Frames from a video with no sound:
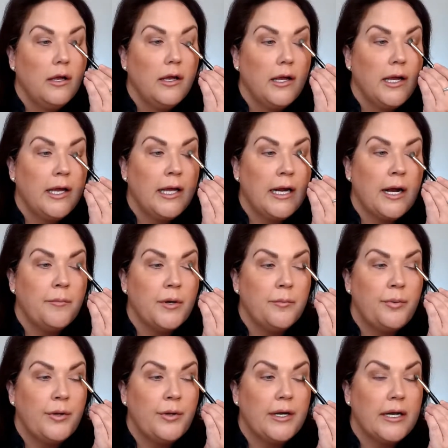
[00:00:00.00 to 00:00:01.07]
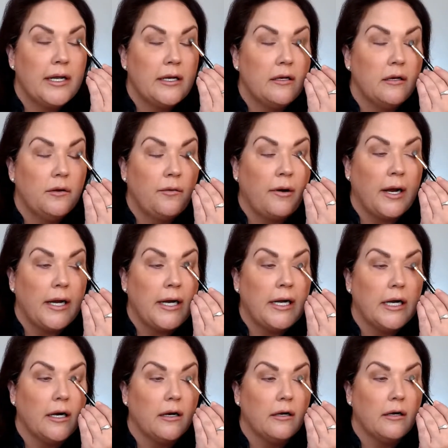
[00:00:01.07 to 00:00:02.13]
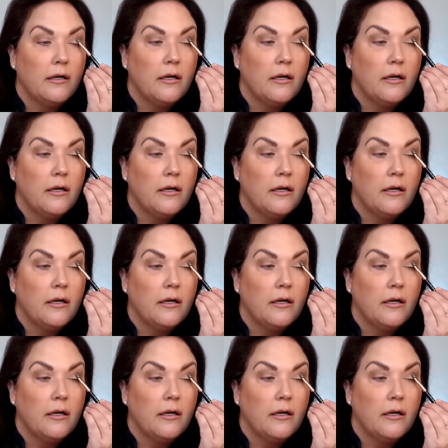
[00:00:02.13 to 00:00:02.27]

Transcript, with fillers: and I'm going to put it right here.